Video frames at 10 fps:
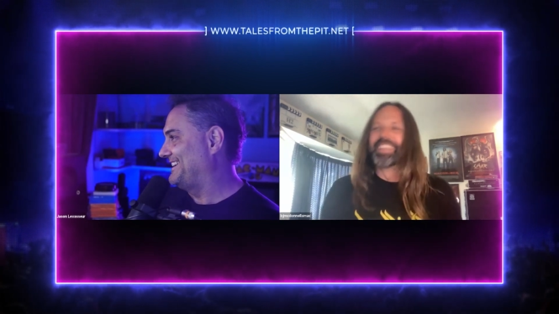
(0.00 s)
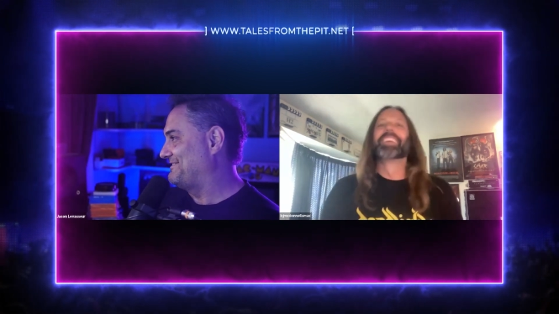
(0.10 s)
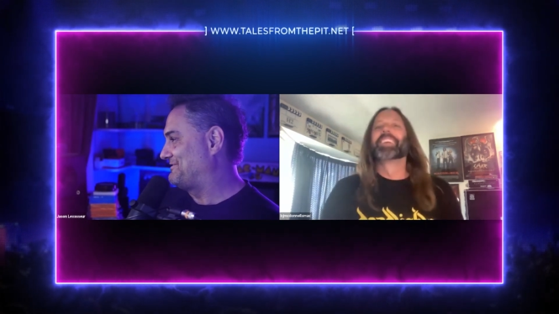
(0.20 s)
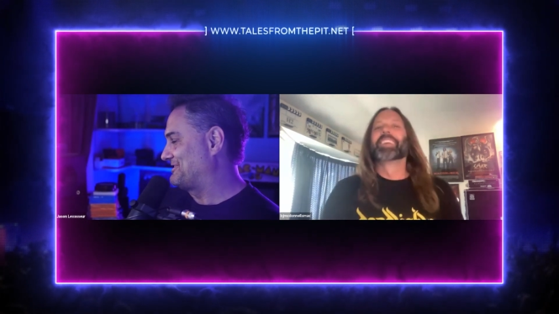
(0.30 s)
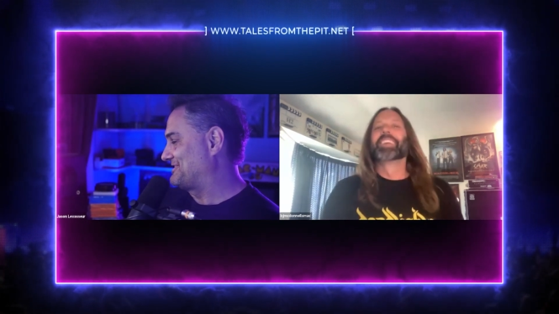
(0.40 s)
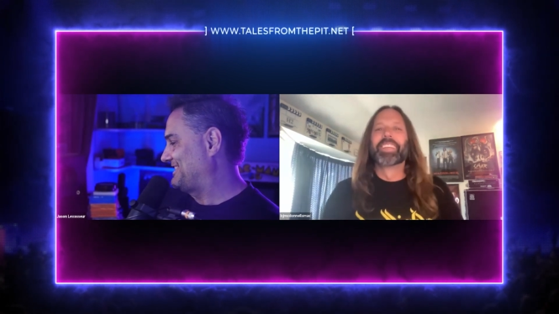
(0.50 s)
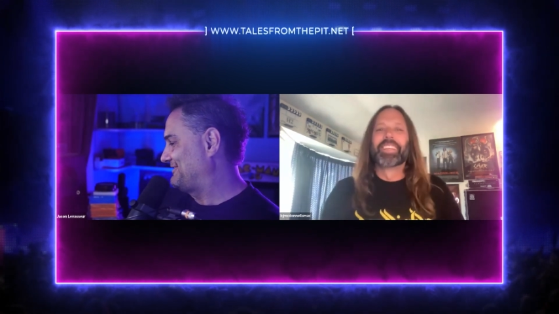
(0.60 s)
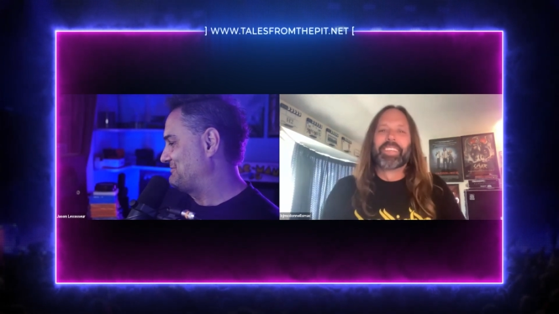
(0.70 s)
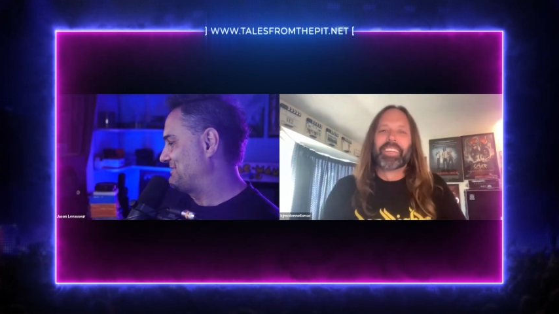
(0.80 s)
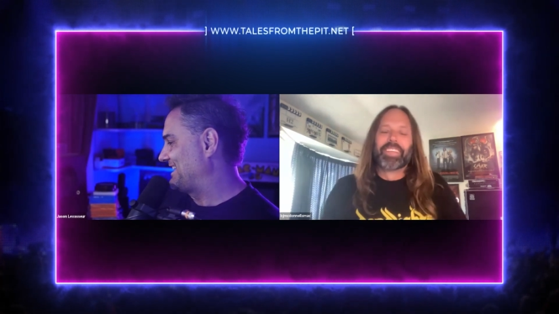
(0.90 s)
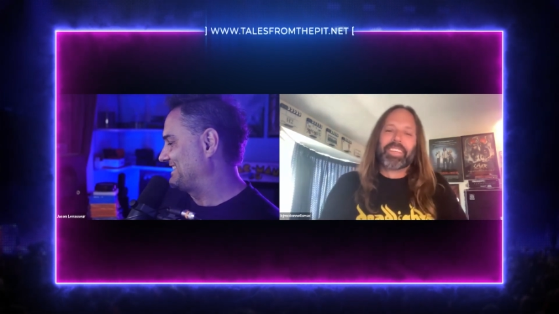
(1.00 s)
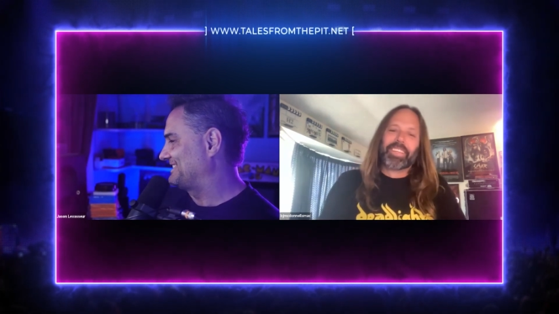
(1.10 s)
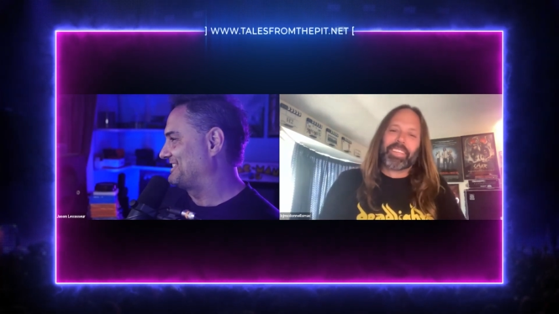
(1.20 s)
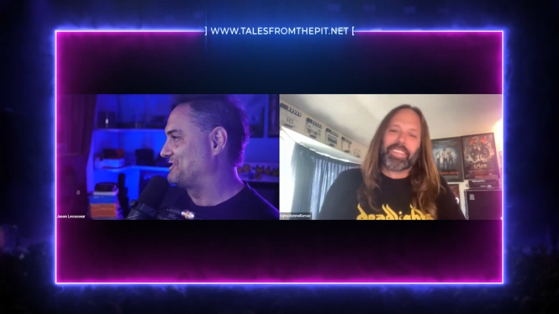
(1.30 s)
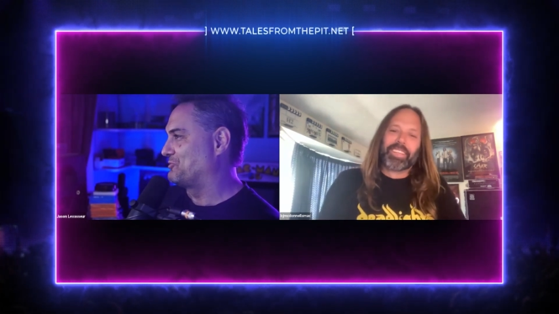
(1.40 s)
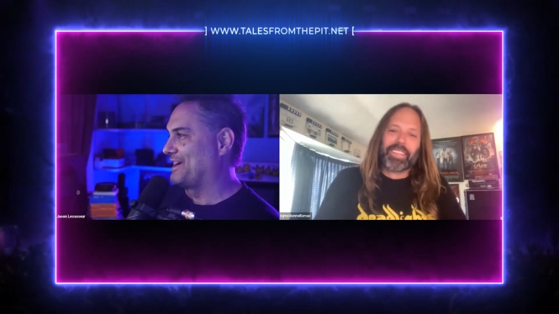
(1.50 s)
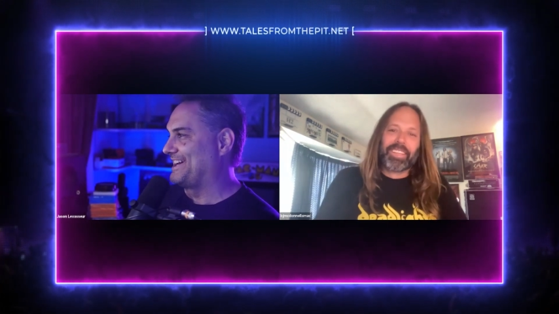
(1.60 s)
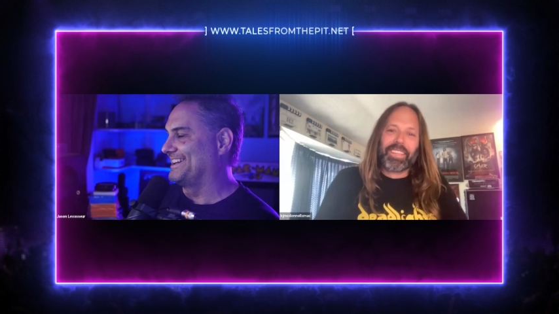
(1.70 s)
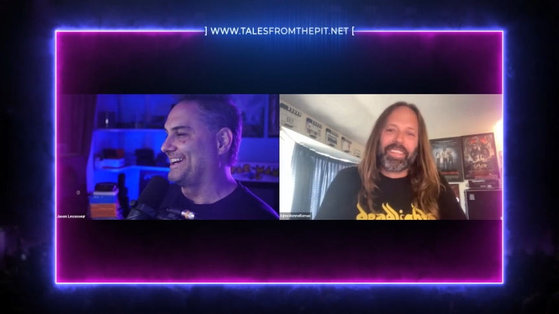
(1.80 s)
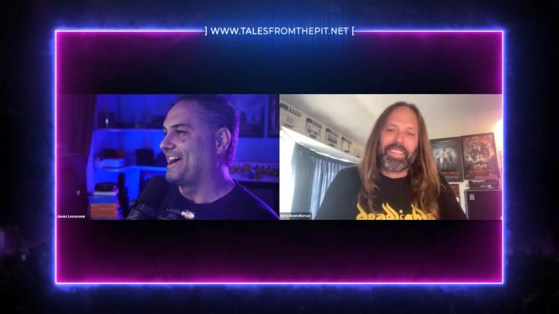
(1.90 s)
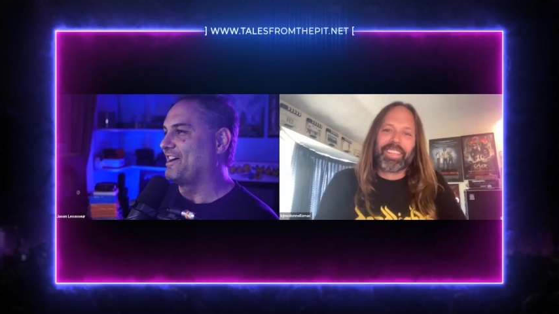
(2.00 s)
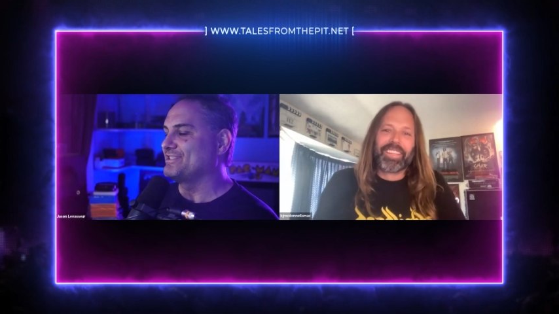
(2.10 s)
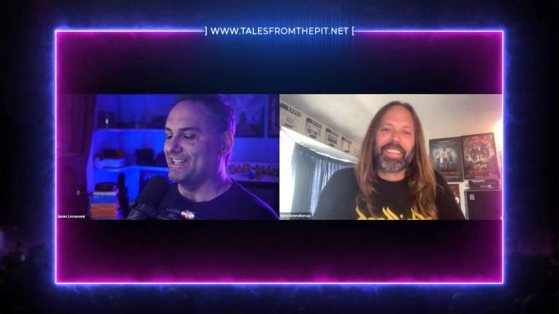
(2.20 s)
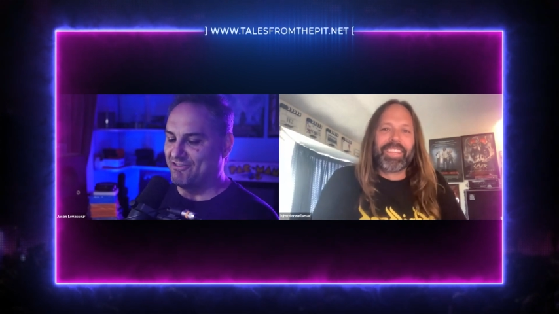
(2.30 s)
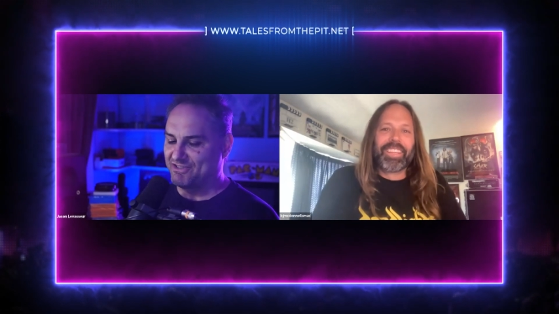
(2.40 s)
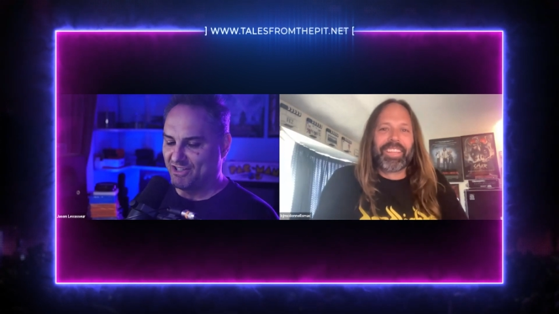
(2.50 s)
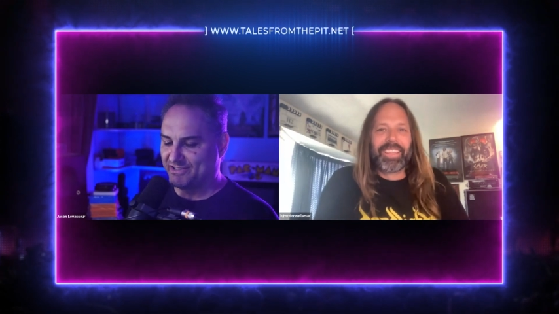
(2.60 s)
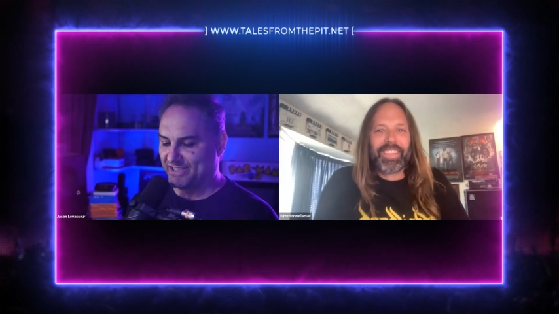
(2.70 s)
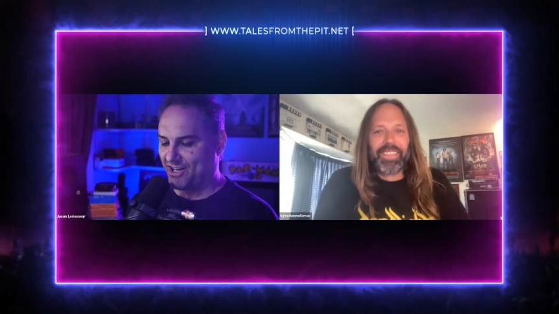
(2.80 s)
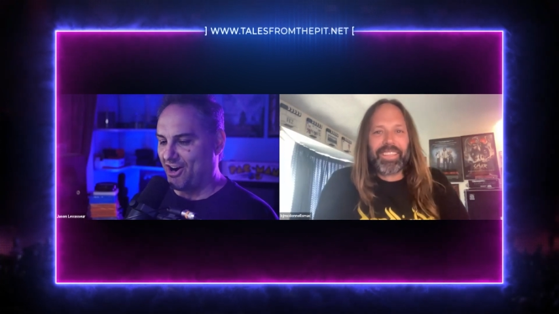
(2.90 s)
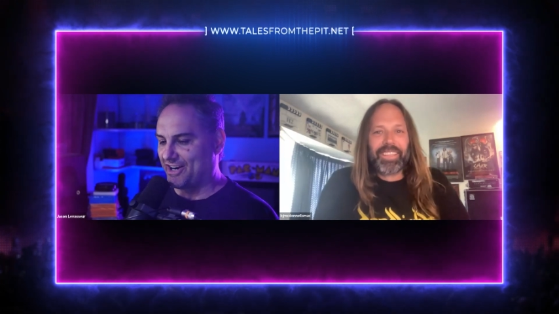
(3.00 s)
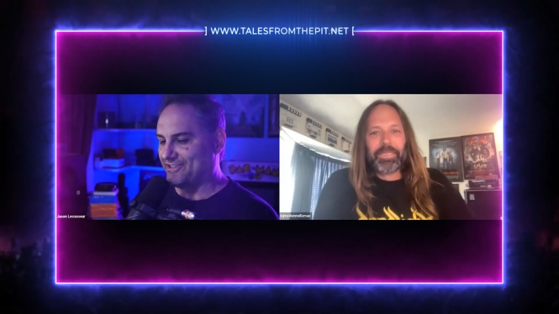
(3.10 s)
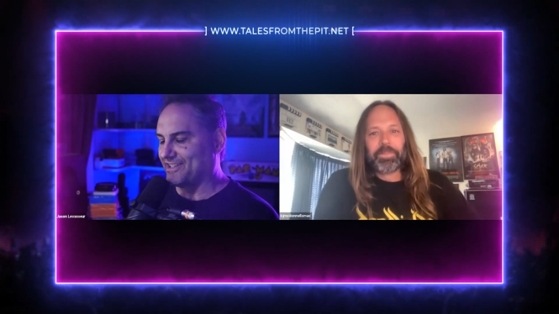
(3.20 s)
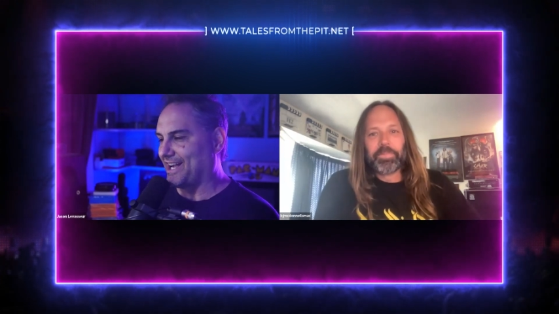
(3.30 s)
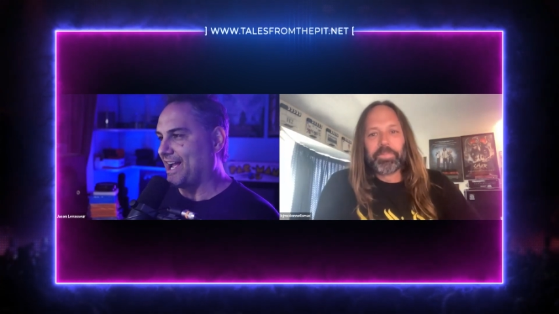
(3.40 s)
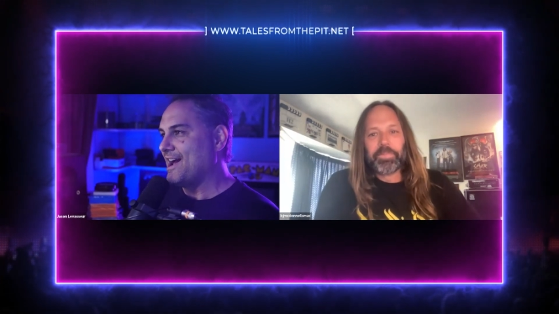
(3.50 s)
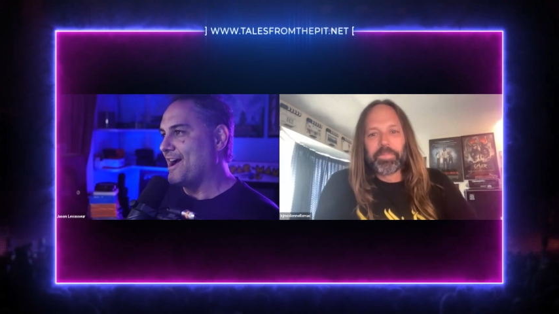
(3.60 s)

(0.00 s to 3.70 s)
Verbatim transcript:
Speaker 1: Unfortunately for me, I started way late. I was I was always an audio guy.